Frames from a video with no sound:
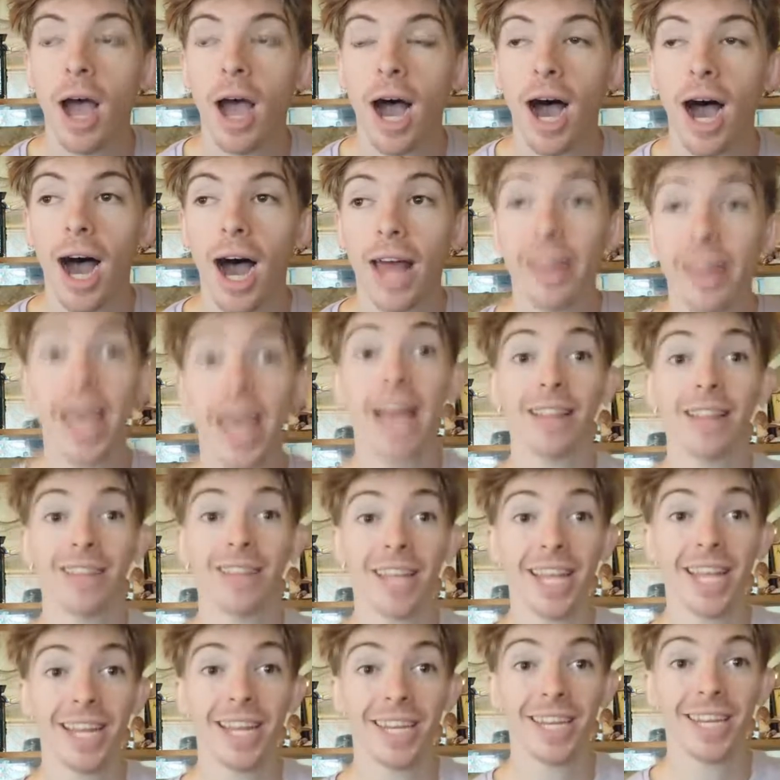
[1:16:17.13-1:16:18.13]
uh, that
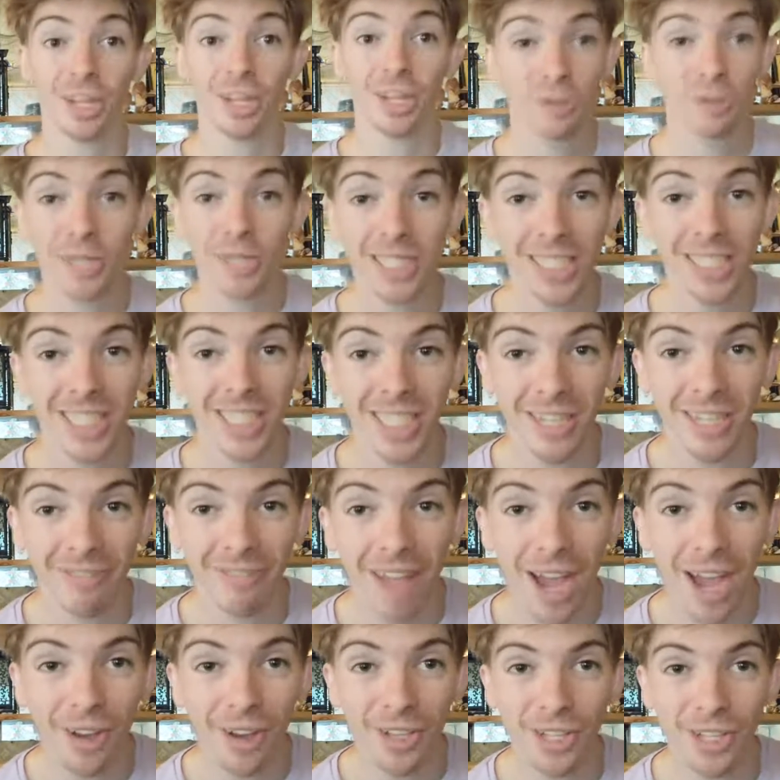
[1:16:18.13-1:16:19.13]
land increases in
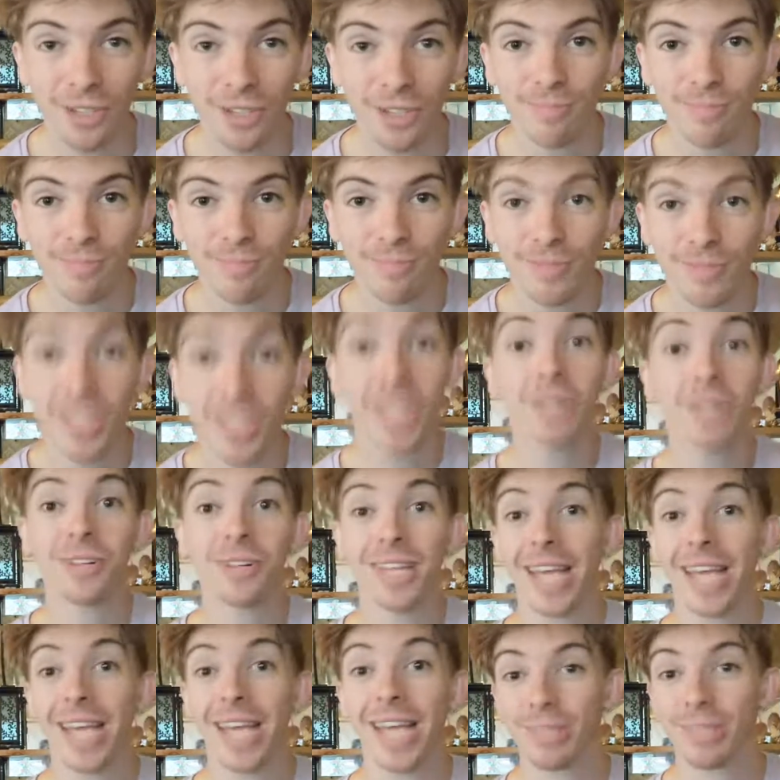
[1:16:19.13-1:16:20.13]
value
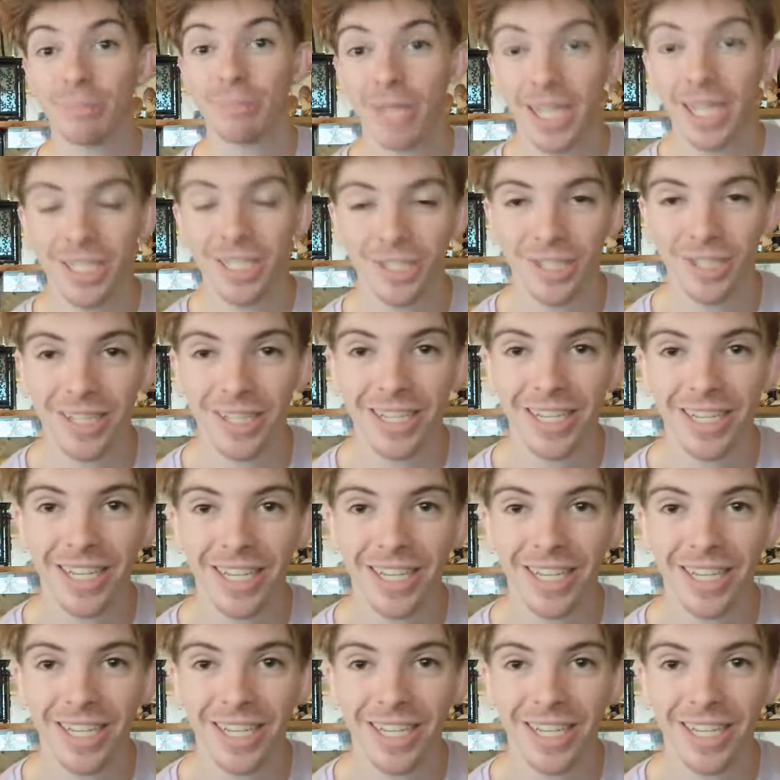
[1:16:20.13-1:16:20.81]
nearly exponentially.